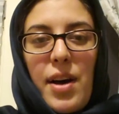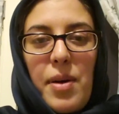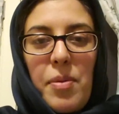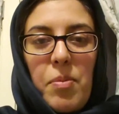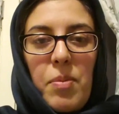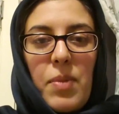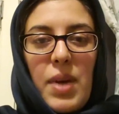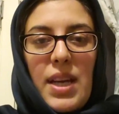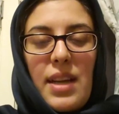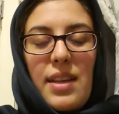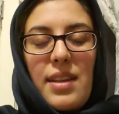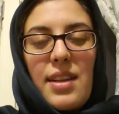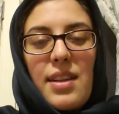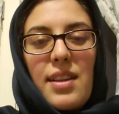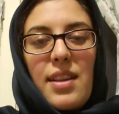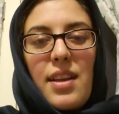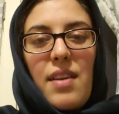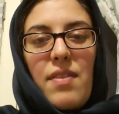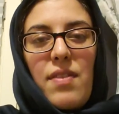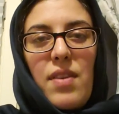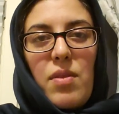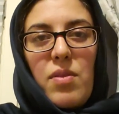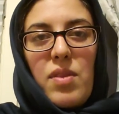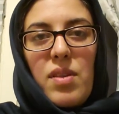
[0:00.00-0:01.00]
May the
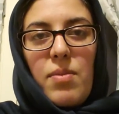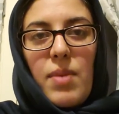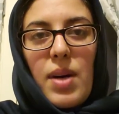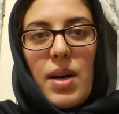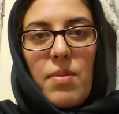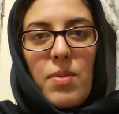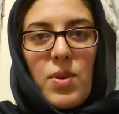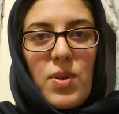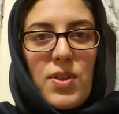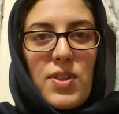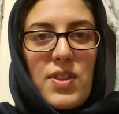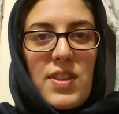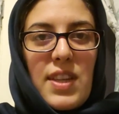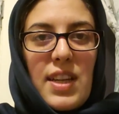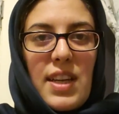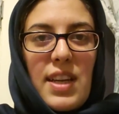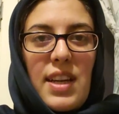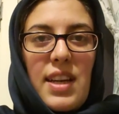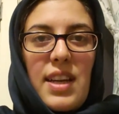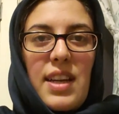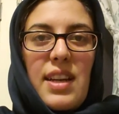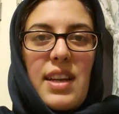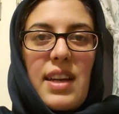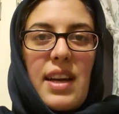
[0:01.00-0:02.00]
love of Imam
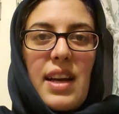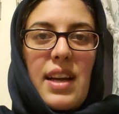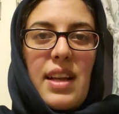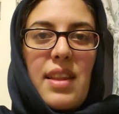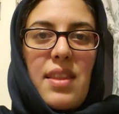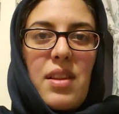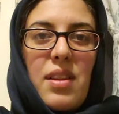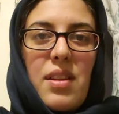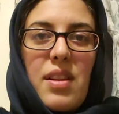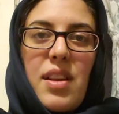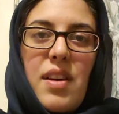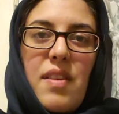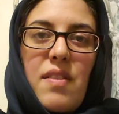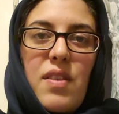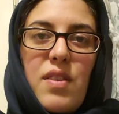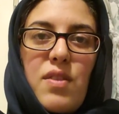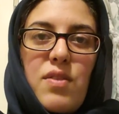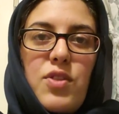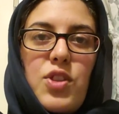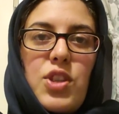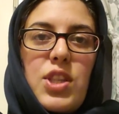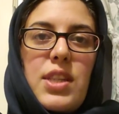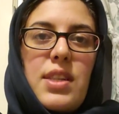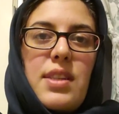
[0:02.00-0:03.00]
Hussein and the love
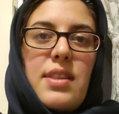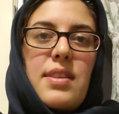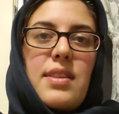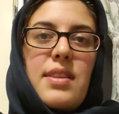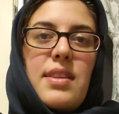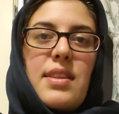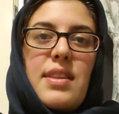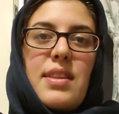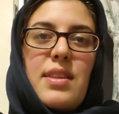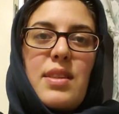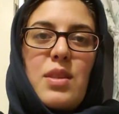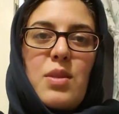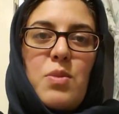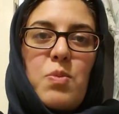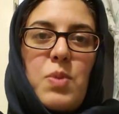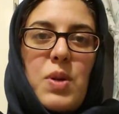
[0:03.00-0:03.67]
of Jesus